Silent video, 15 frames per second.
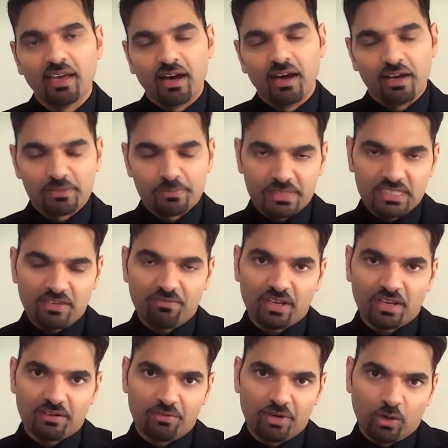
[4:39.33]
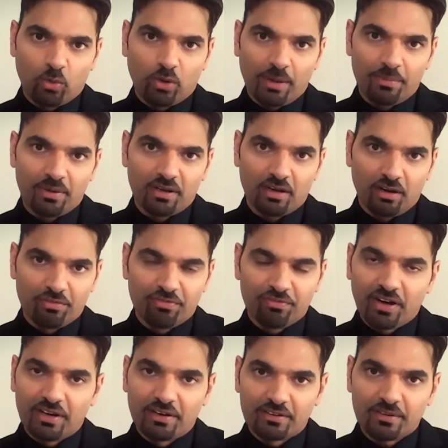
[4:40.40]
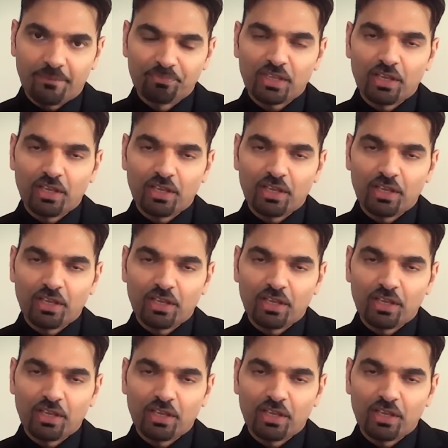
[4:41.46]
a specific requirement of funds.